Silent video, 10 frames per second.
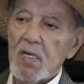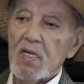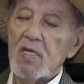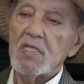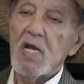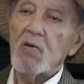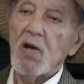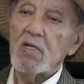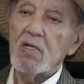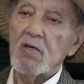that's how
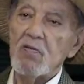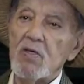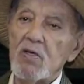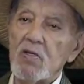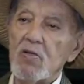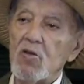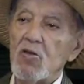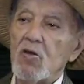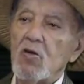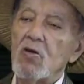I lived in New
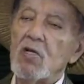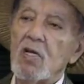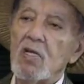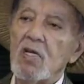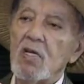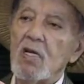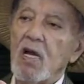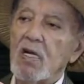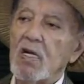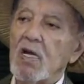York. And then
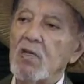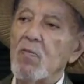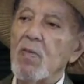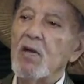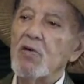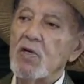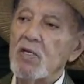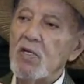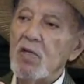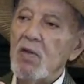I got
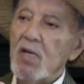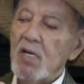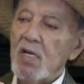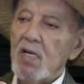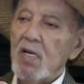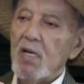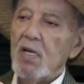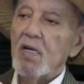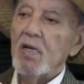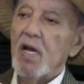married,
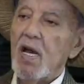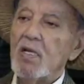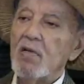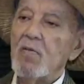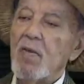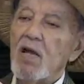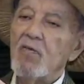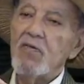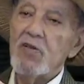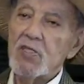and my
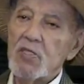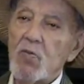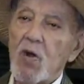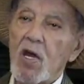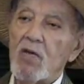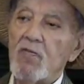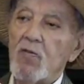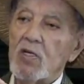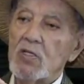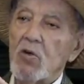first wife
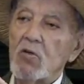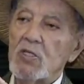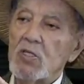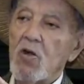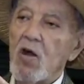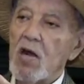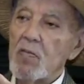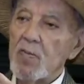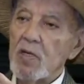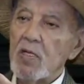was also
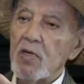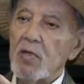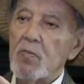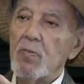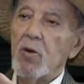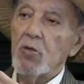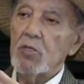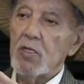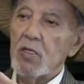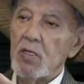Armenian,
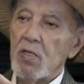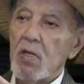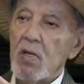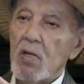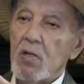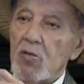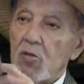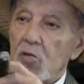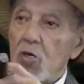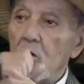both in New
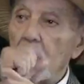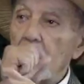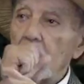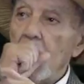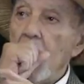York,